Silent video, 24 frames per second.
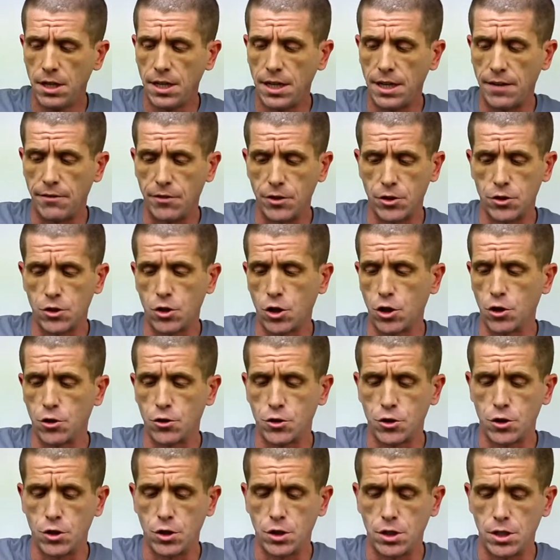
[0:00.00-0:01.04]
If it
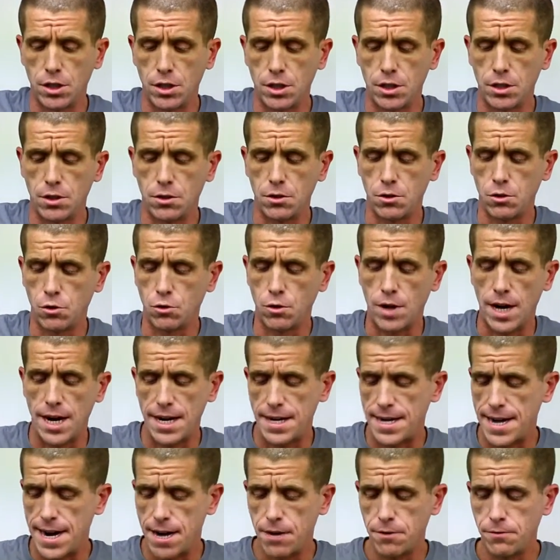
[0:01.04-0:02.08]
starts to dry
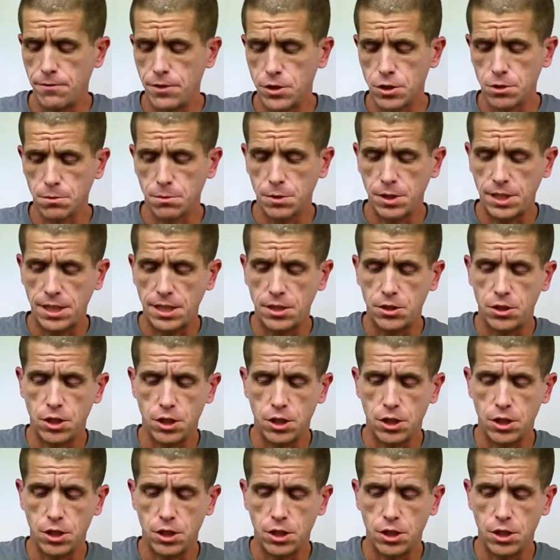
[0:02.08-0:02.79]
down visibly,